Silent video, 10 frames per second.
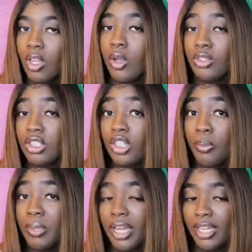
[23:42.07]
no, she
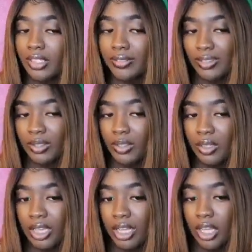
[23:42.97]
told me to answer the phone. So
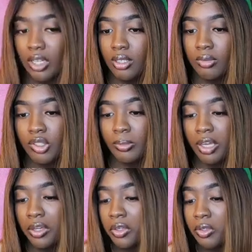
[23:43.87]
he like, did you
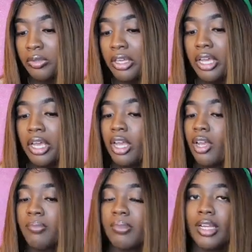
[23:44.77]
make it home yet?
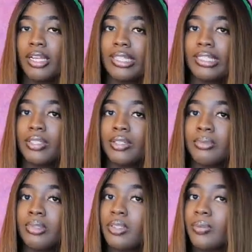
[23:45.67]
I'm like,
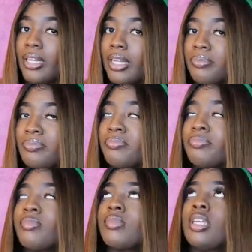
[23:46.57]
no, I'm still waiting.
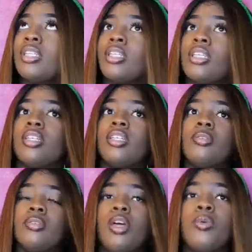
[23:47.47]
And then
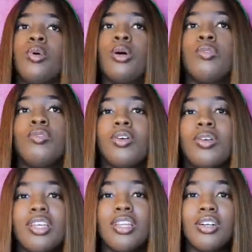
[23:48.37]
he was like, well, if you
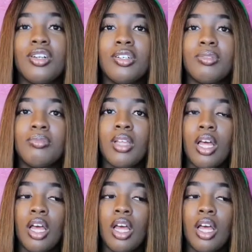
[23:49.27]
don't get home,